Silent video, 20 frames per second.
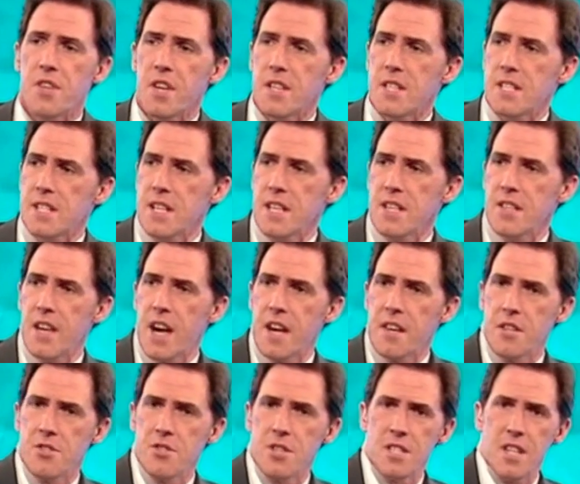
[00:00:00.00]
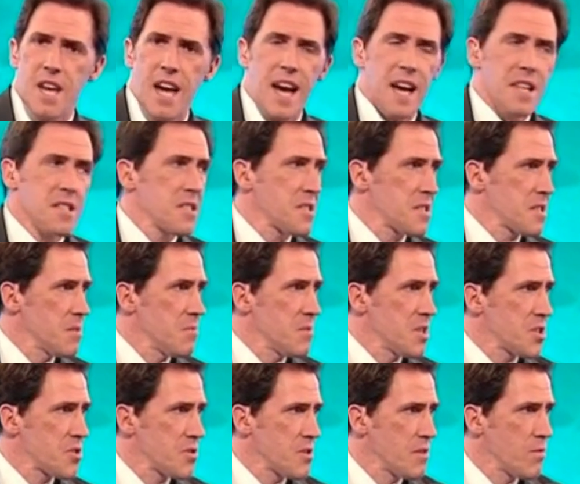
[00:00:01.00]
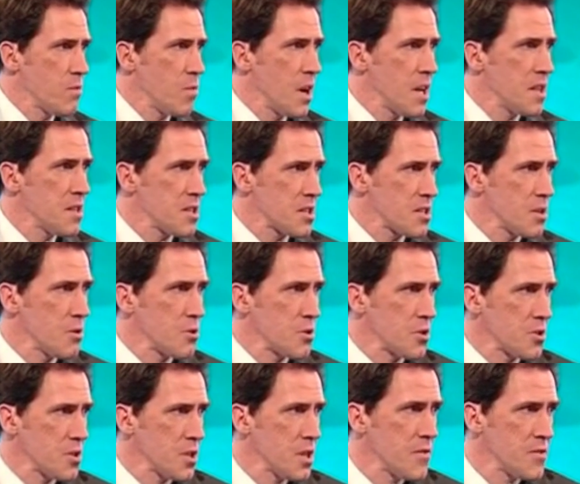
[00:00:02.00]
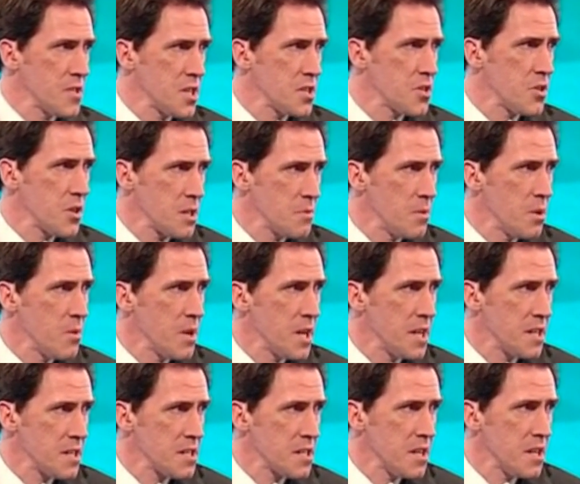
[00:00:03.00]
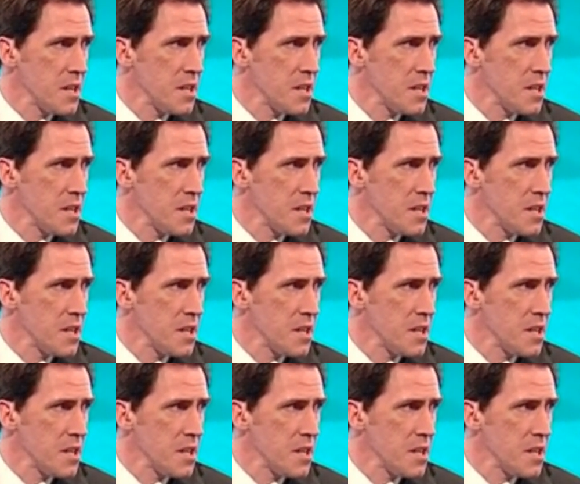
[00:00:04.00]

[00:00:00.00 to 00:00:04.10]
things like that, it just adds to the mystery of why the social services took them away, doesn't